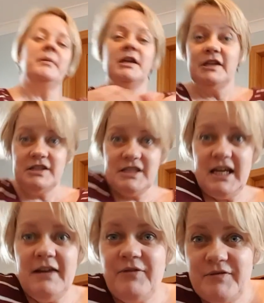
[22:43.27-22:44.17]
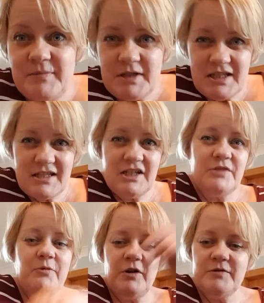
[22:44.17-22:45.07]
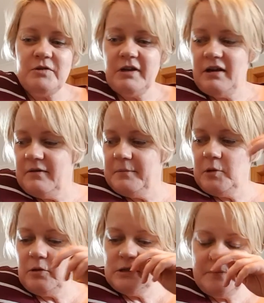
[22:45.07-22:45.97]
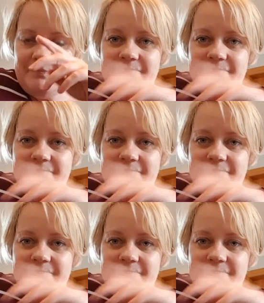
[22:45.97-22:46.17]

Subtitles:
about another 10-15 minutes of stitching before I have to go and get her from college.